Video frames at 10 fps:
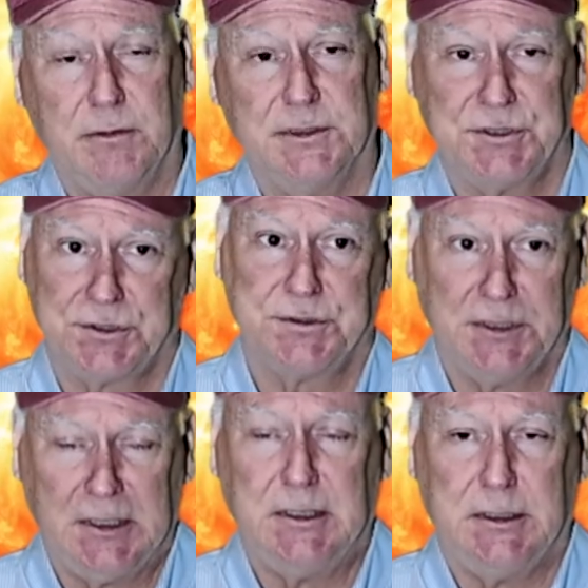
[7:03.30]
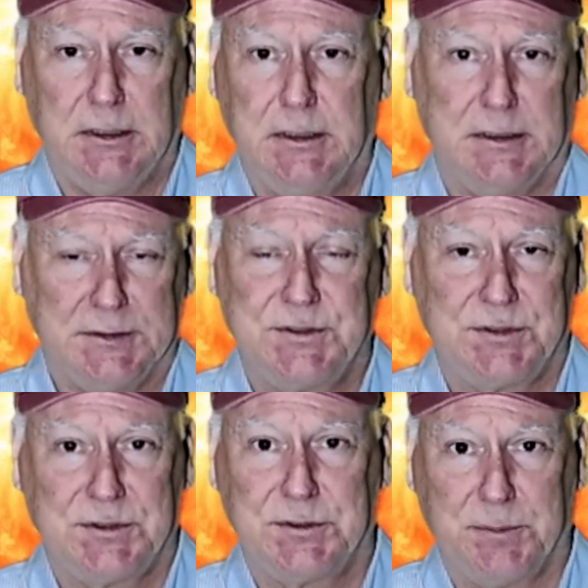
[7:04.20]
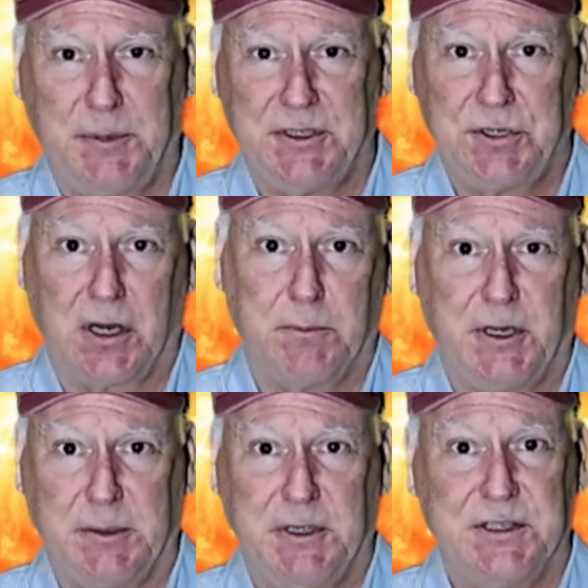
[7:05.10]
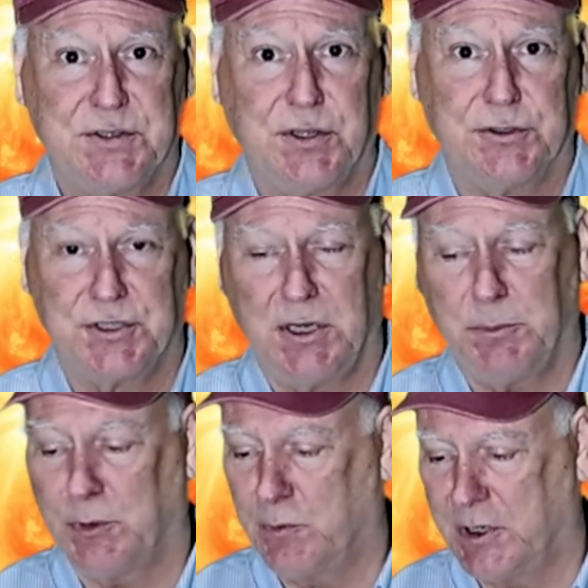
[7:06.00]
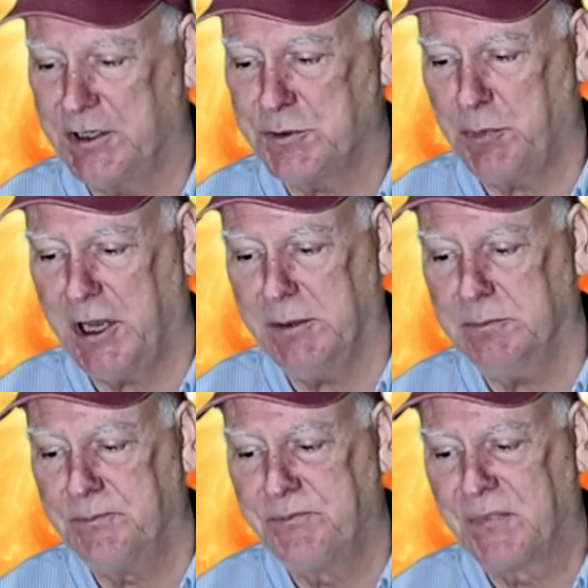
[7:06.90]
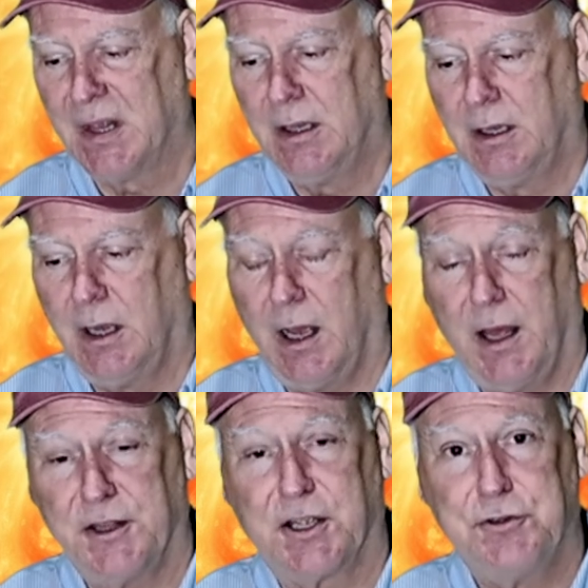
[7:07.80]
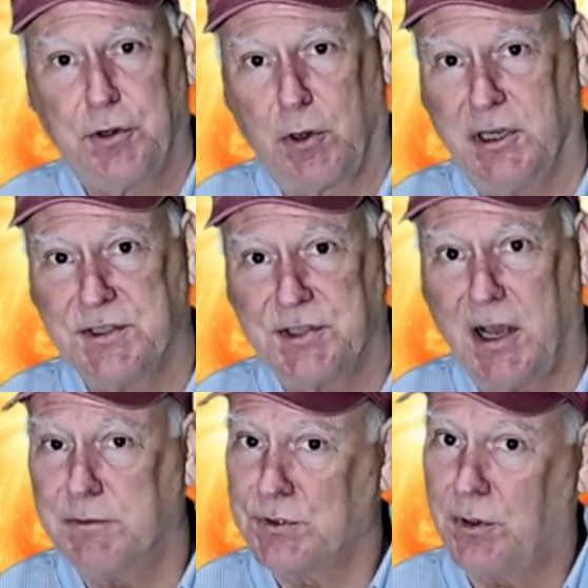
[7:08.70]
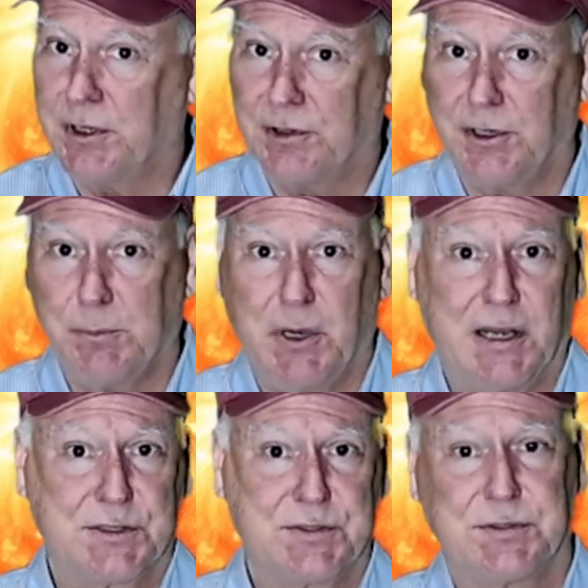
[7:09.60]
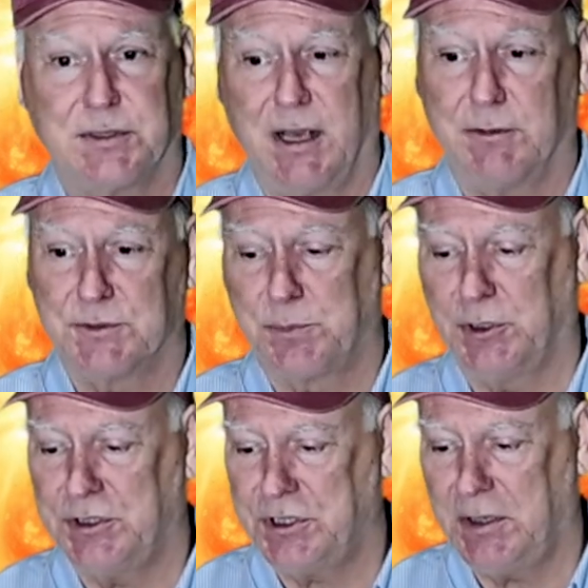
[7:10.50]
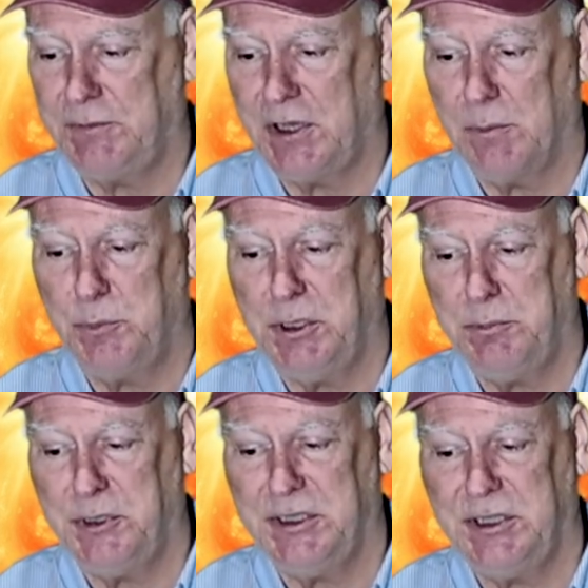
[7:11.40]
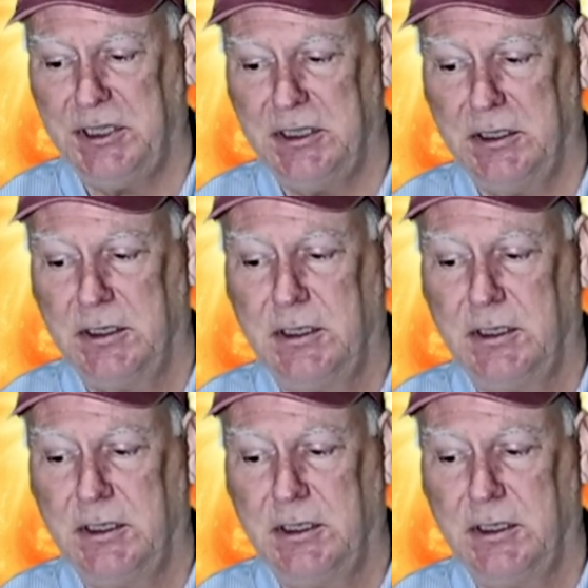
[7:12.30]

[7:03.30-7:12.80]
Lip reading: which is a big chunk of money, but it's still cheaper than what it's been. The controller itself was only $30. That was pretty cheap, the MPPT